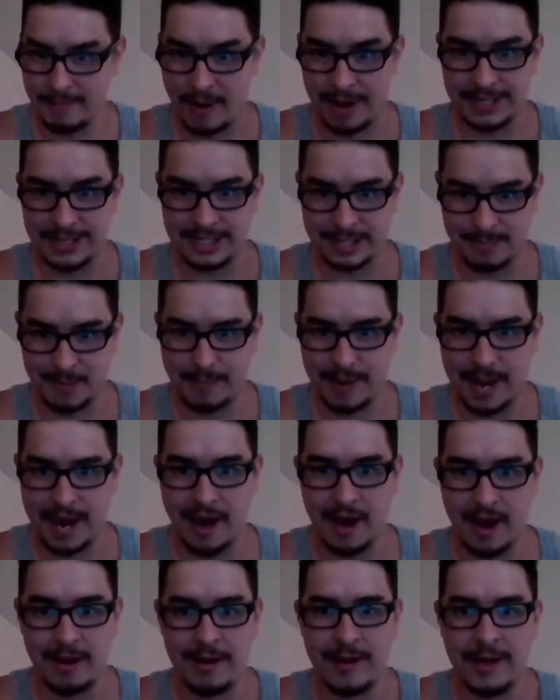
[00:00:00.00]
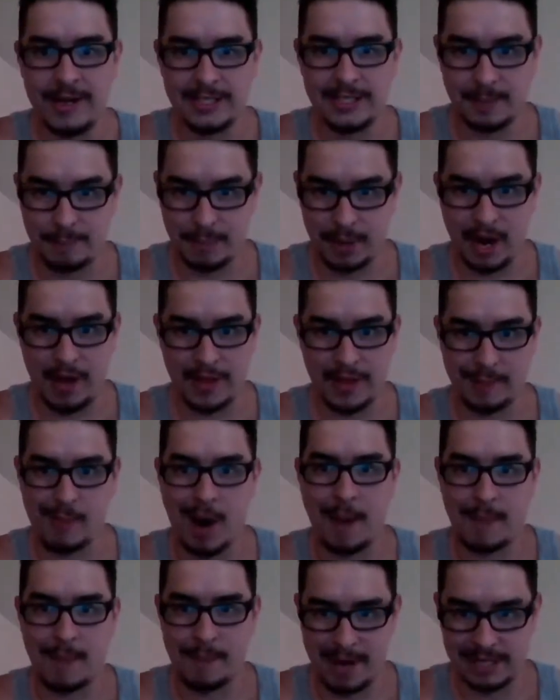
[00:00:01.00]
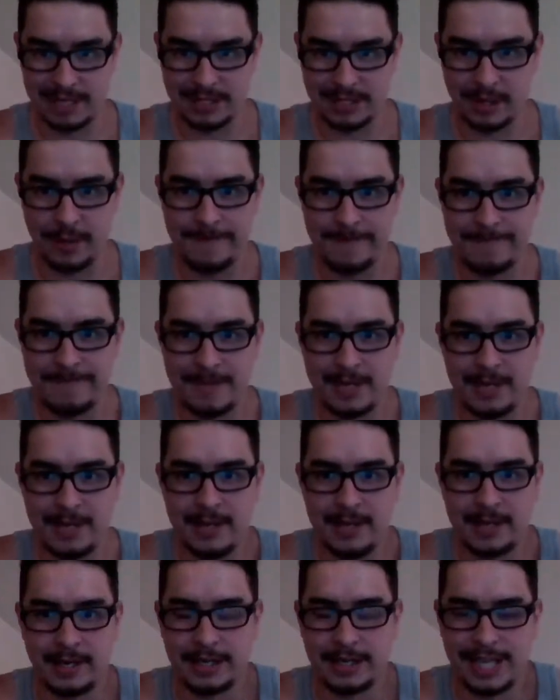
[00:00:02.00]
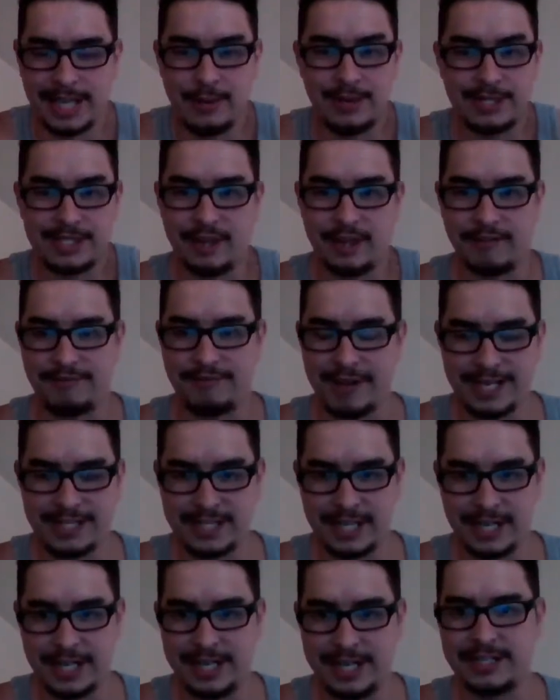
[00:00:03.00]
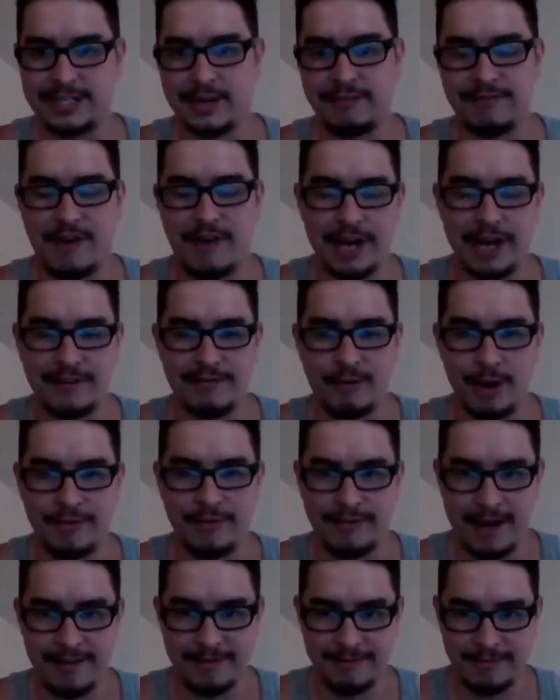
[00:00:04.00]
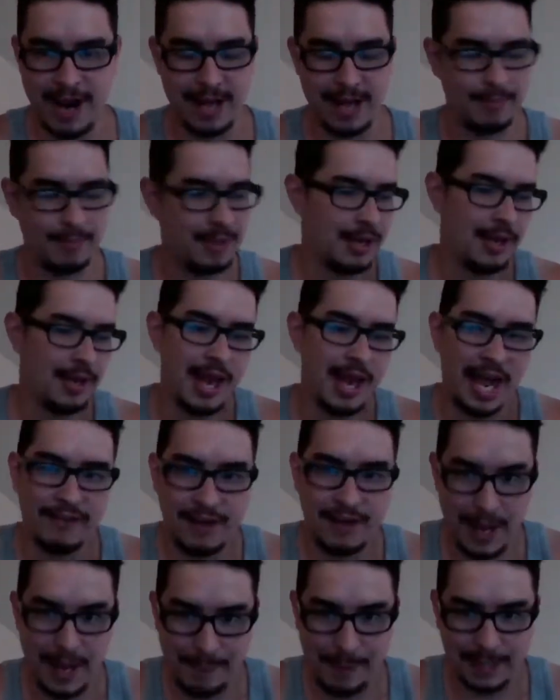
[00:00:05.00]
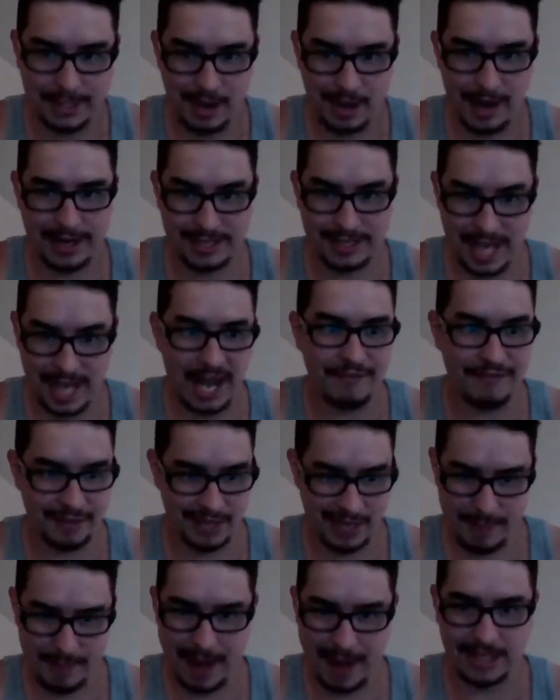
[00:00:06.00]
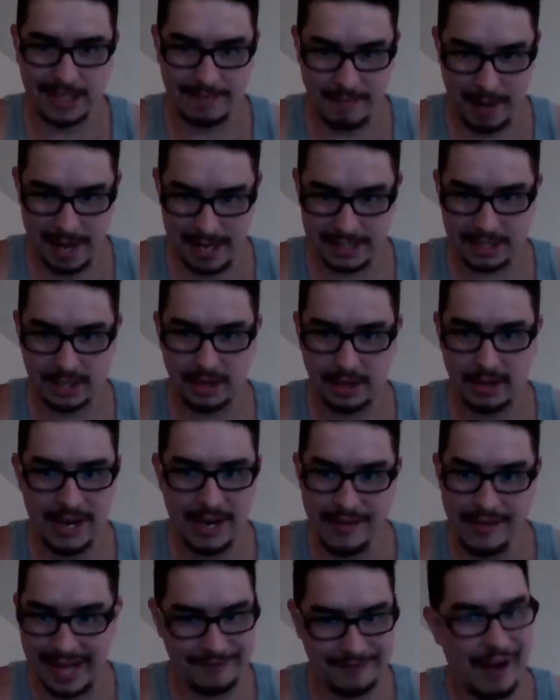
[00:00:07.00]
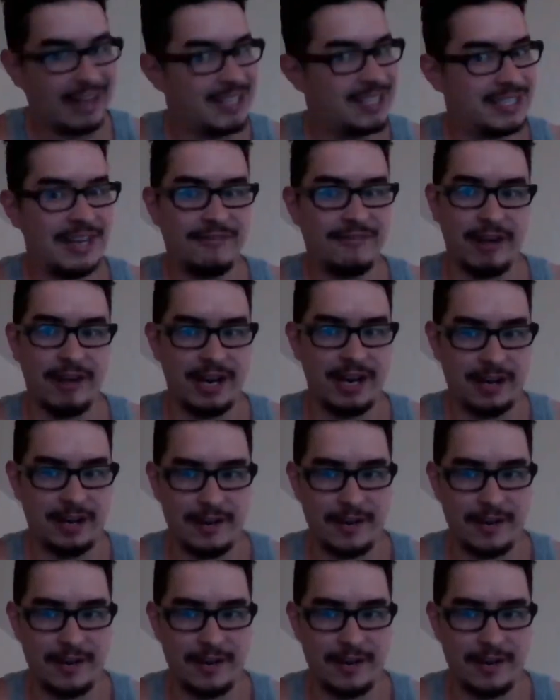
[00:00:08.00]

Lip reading: months to prepare to put on that proper muscle. Because he's still fighting a 45 frame. If he puts on 10, 15 pounds of muscle, that fight's different.